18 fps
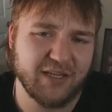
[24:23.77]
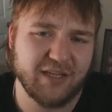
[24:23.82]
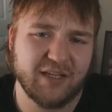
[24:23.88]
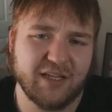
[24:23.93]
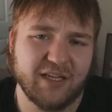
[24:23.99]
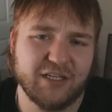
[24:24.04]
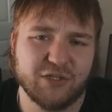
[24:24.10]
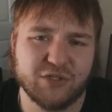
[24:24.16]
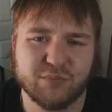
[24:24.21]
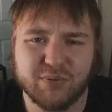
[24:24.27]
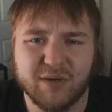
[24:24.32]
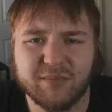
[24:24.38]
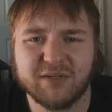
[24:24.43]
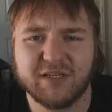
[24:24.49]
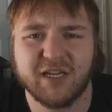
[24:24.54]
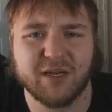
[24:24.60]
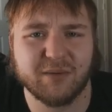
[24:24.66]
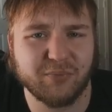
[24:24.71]
and you should
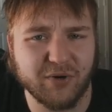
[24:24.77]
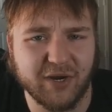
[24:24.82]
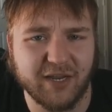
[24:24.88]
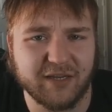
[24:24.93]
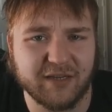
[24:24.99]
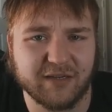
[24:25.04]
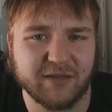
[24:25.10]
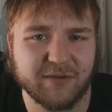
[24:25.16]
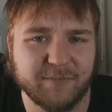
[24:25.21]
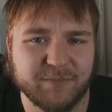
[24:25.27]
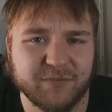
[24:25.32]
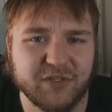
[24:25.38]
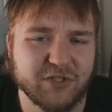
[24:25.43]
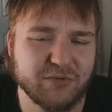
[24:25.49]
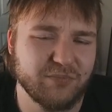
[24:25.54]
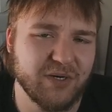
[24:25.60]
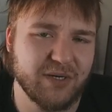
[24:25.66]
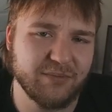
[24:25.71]
probably take a break. You
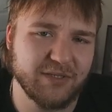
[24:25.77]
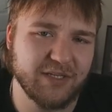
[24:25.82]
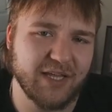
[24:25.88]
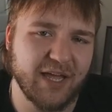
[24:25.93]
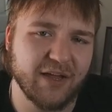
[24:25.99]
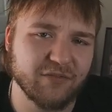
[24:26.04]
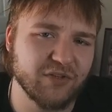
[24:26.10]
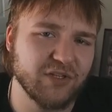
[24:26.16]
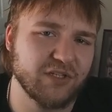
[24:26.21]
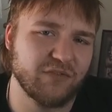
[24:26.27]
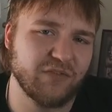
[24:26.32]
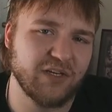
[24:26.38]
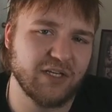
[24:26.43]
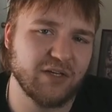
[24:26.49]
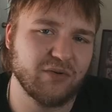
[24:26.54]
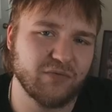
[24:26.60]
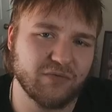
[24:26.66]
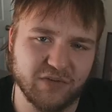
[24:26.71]
should probably, after this
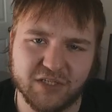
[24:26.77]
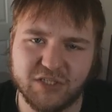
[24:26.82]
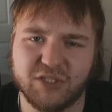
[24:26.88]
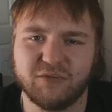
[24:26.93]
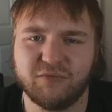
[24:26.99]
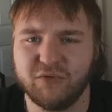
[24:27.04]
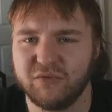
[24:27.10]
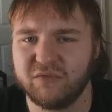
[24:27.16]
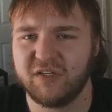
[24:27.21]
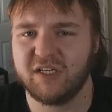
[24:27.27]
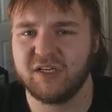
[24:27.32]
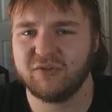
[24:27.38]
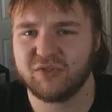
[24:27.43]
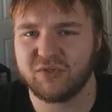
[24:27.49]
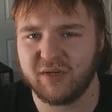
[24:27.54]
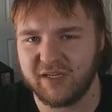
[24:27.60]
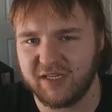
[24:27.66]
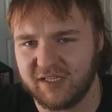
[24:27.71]
video, finish the full video
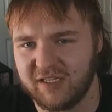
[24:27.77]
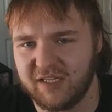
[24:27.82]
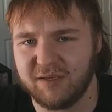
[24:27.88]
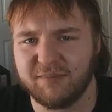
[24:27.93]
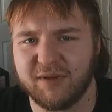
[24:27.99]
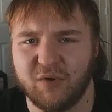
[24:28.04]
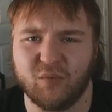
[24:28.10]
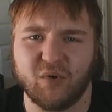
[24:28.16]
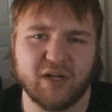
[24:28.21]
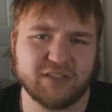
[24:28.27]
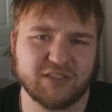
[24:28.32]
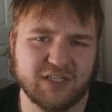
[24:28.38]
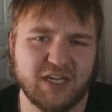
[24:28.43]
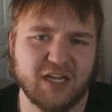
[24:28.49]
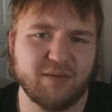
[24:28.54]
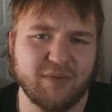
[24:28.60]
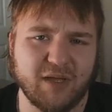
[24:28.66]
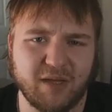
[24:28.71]
so I get my watch
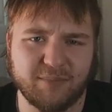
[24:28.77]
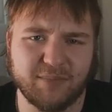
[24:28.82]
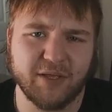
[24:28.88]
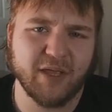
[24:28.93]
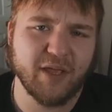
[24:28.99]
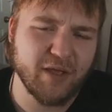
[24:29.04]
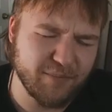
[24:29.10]
time up.